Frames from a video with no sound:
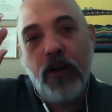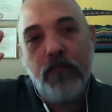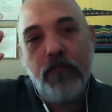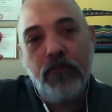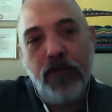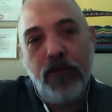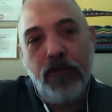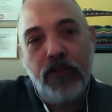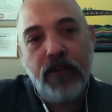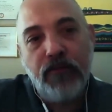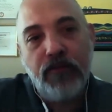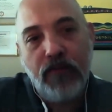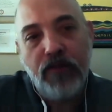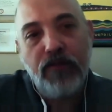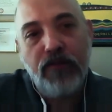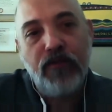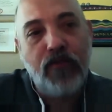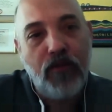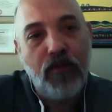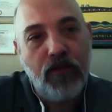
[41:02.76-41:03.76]
I'm looking around
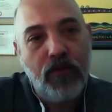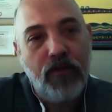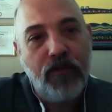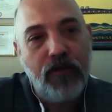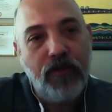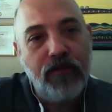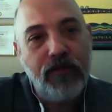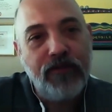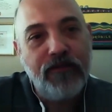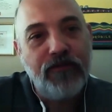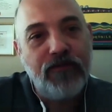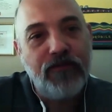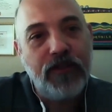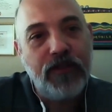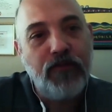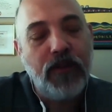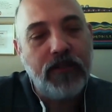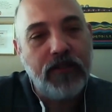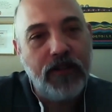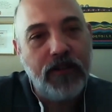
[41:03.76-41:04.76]
the corner to see
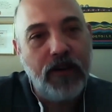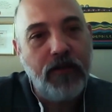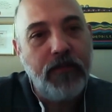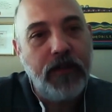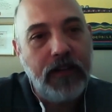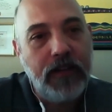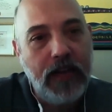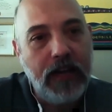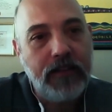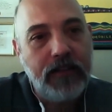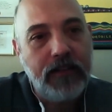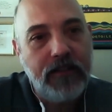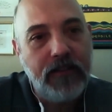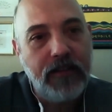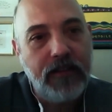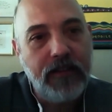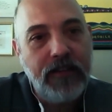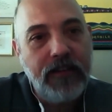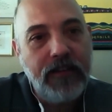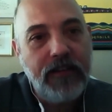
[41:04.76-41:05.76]
what's coming next,
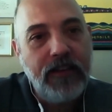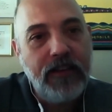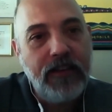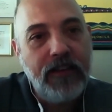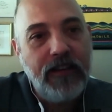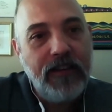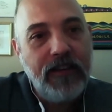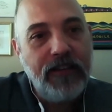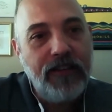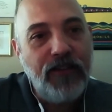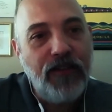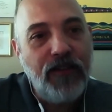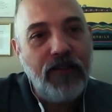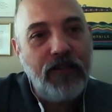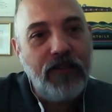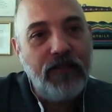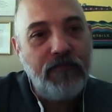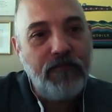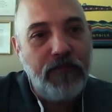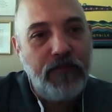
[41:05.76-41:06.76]
you know,
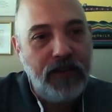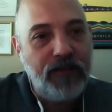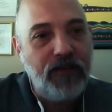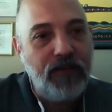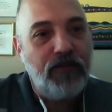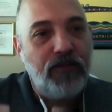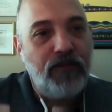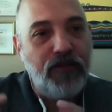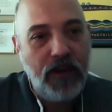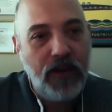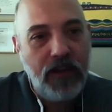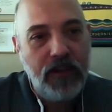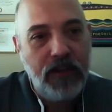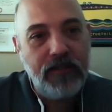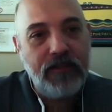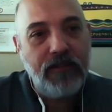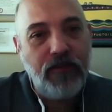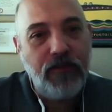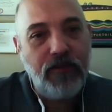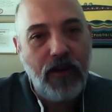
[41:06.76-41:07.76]
based on
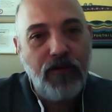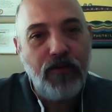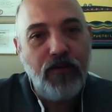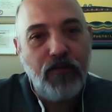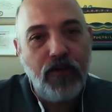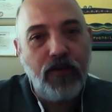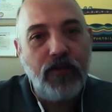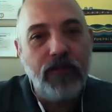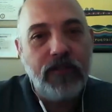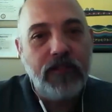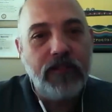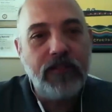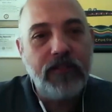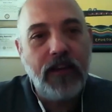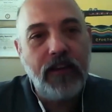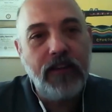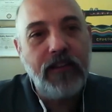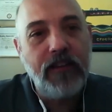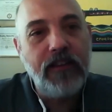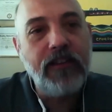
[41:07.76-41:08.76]
trends and how the world is
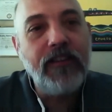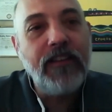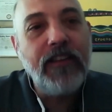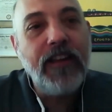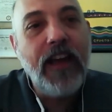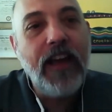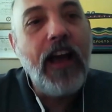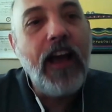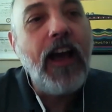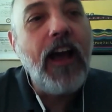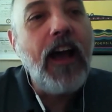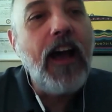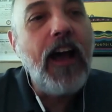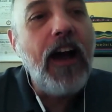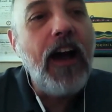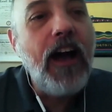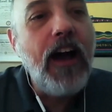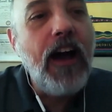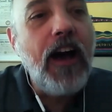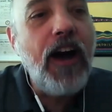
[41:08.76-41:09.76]
changing.
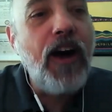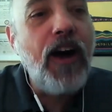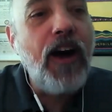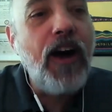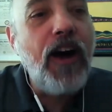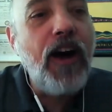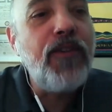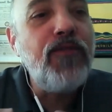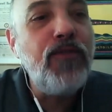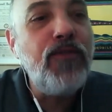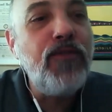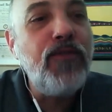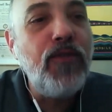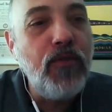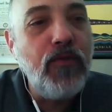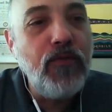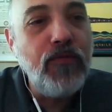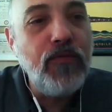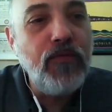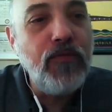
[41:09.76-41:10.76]
How do
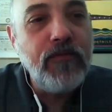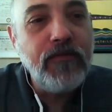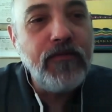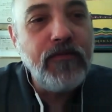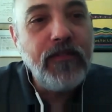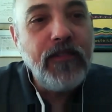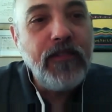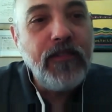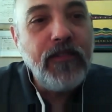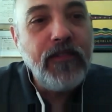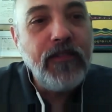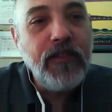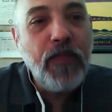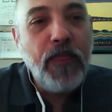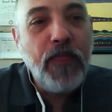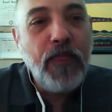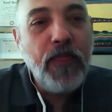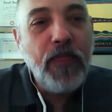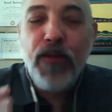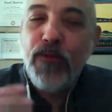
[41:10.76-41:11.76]
you
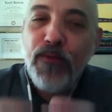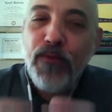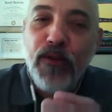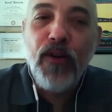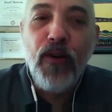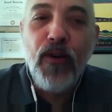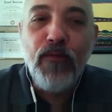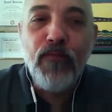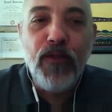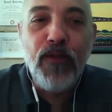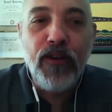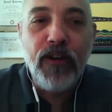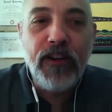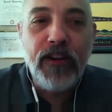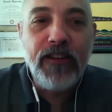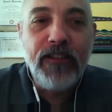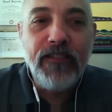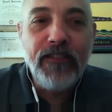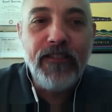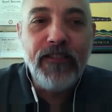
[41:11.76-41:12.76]
do the
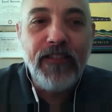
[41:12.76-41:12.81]
homework